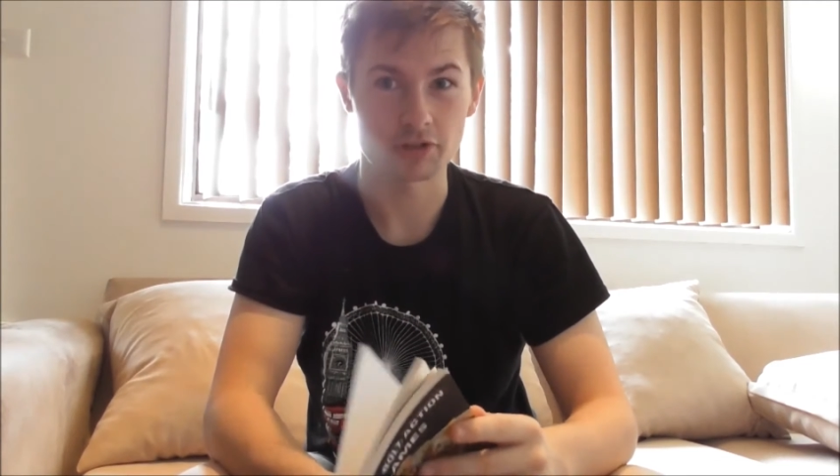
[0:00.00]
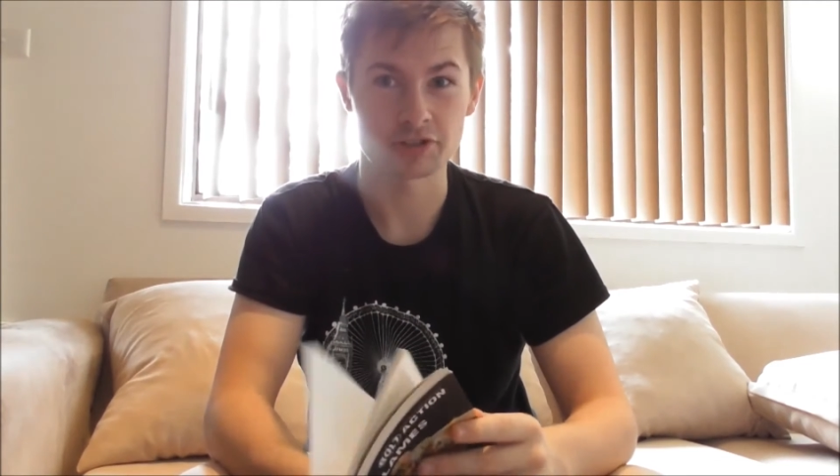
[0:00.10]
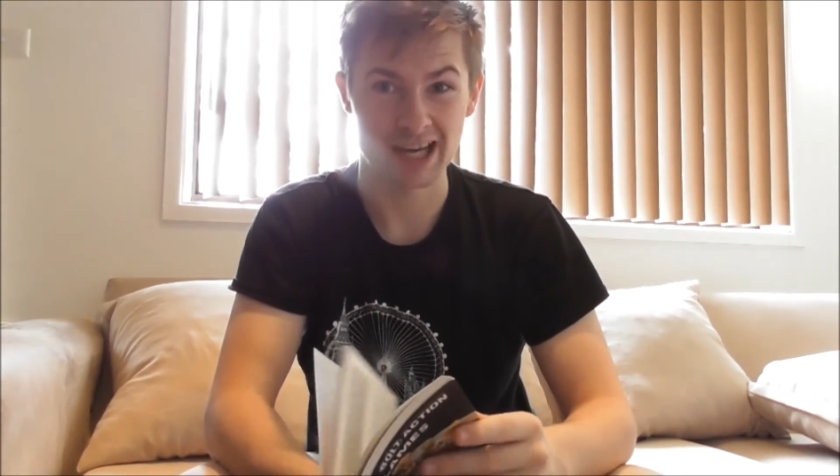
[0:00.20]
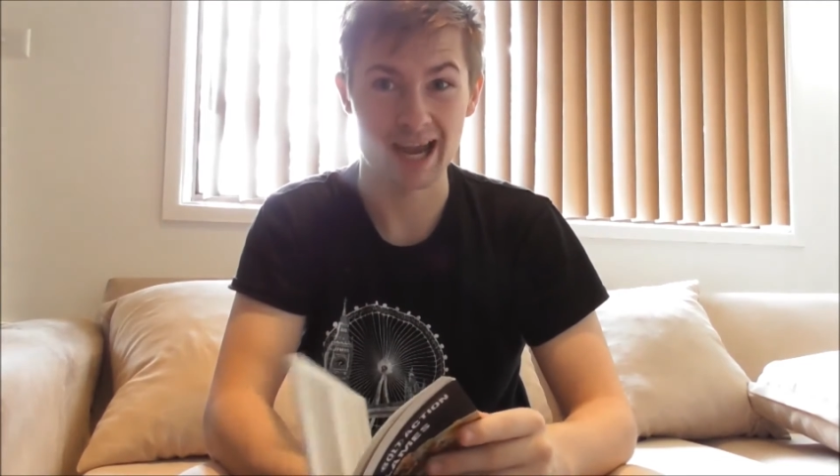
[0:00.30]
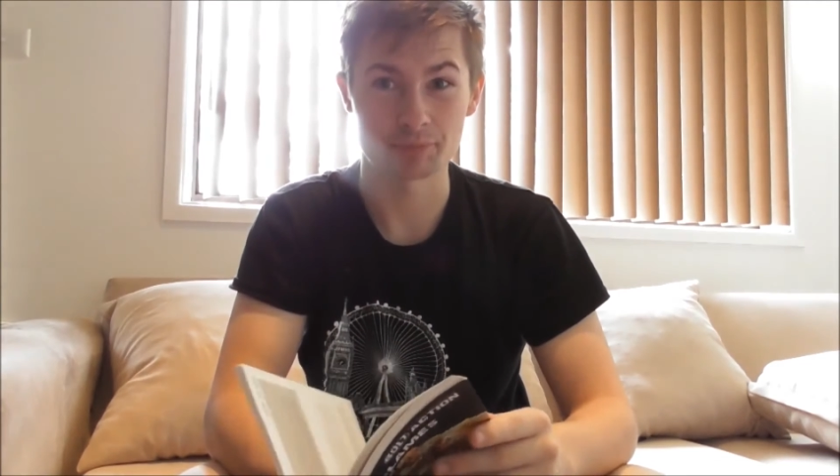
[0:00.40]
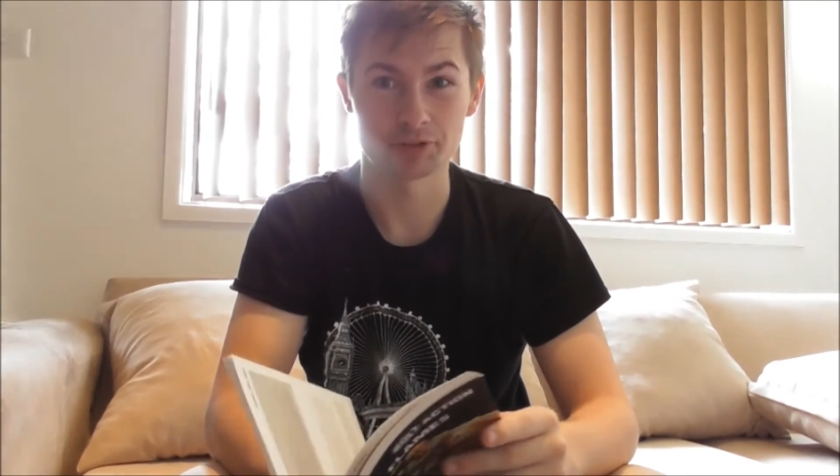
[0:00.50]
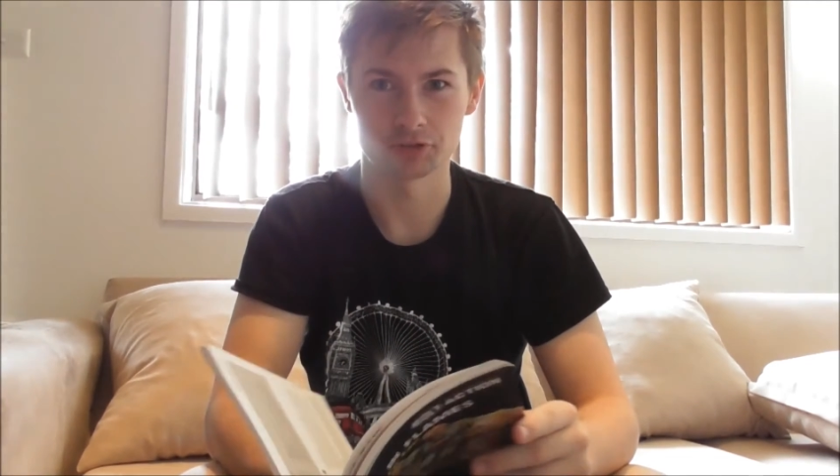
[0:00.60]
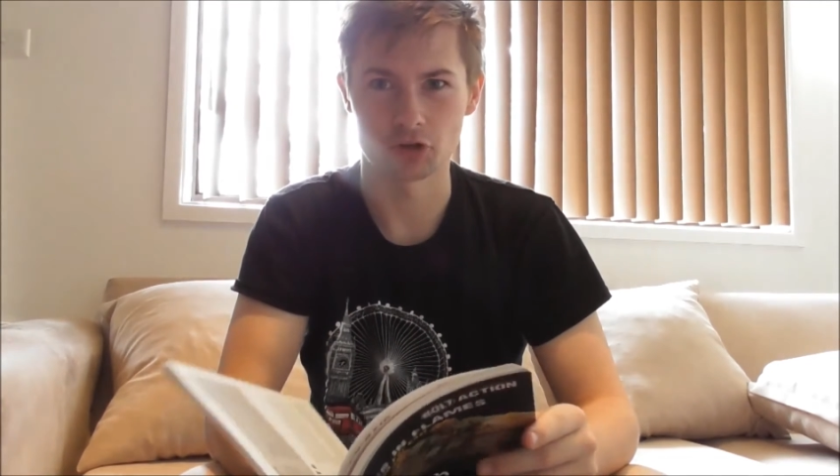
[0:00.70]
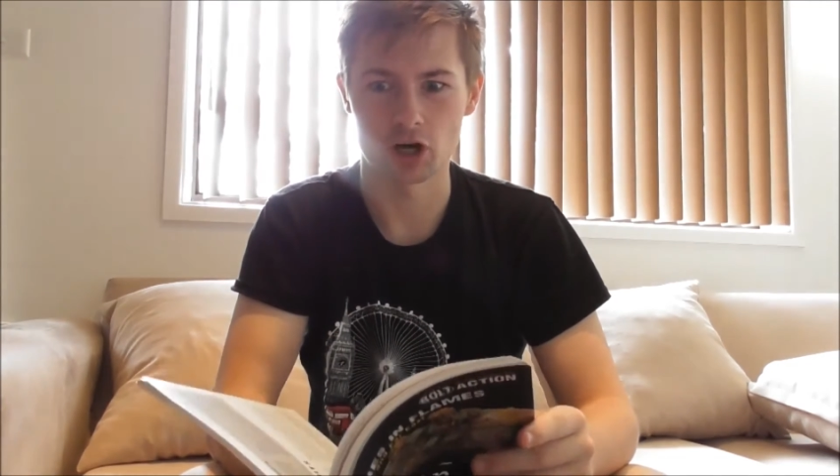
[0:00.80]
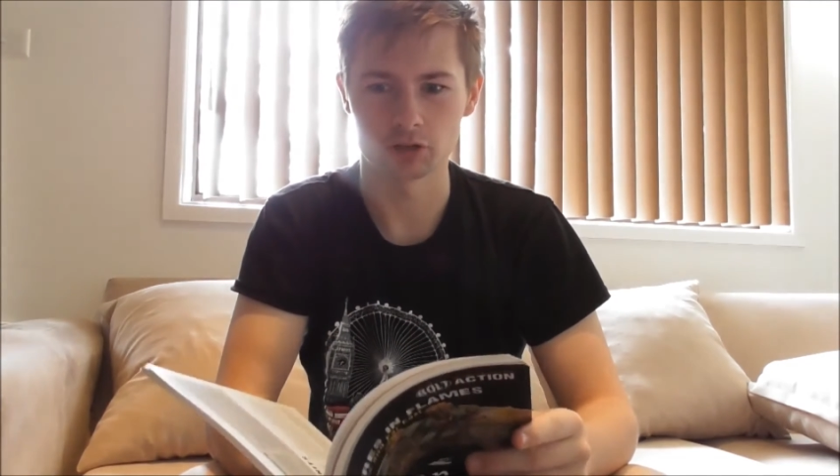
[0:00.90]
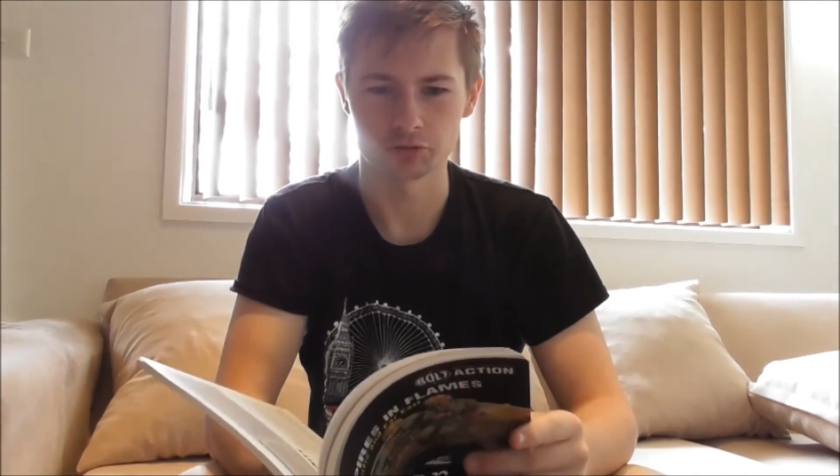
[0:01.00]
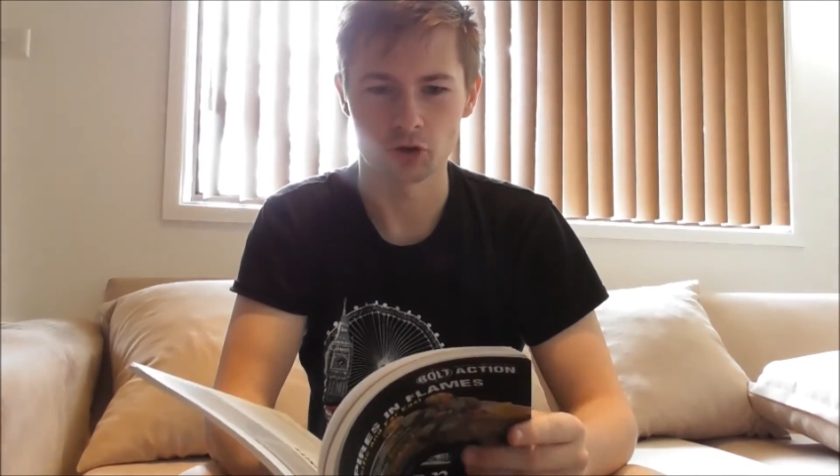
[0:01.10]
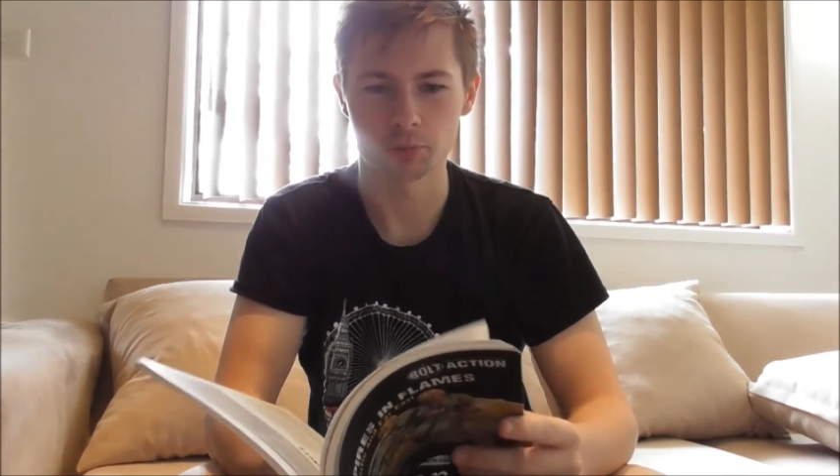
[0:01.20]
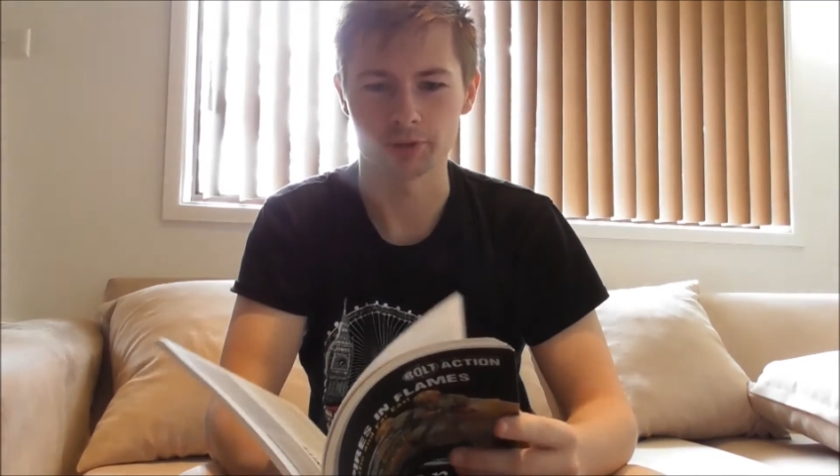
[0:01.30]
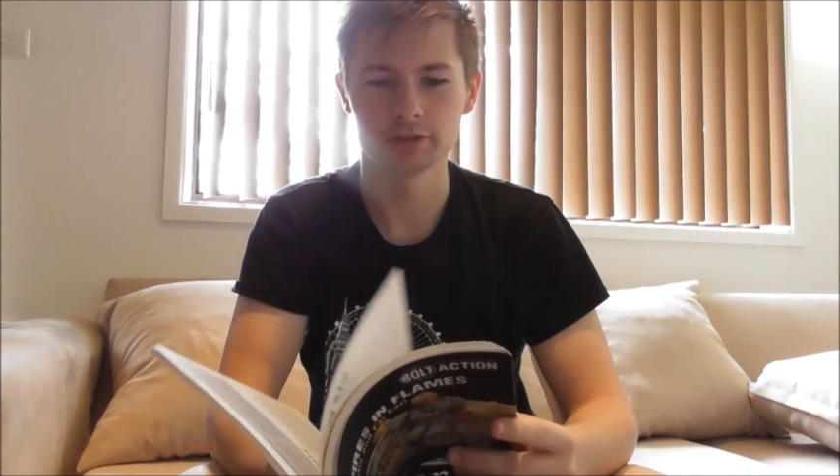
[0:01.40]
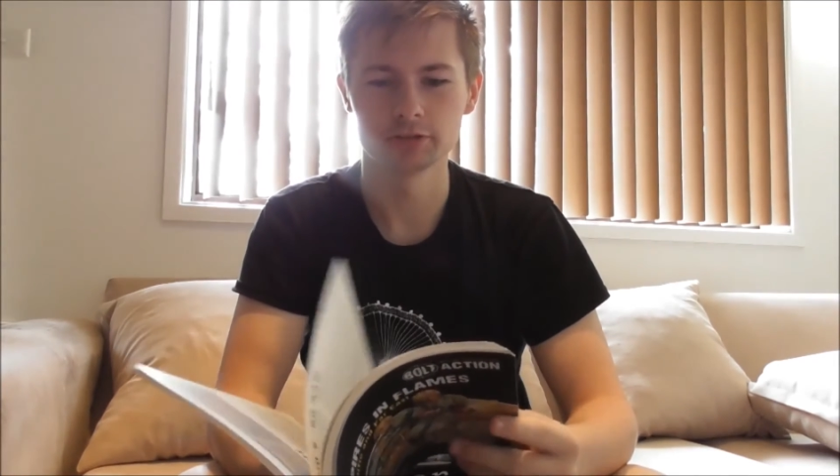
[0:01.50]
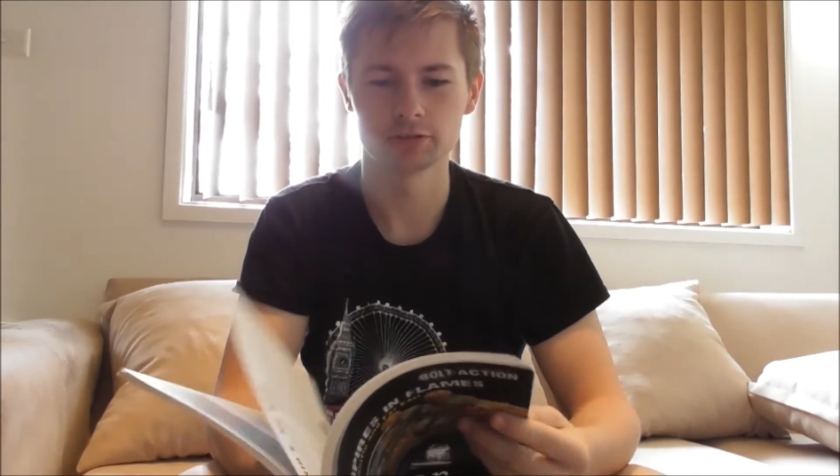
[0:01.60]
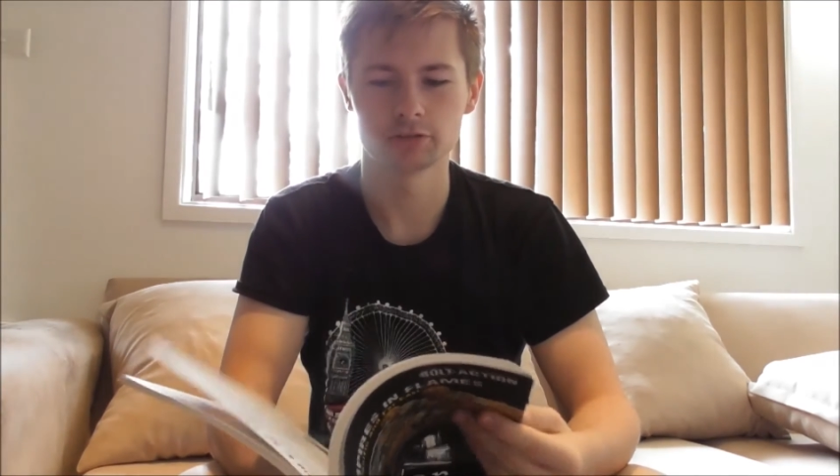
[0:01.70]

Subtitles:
chapter on island hopping.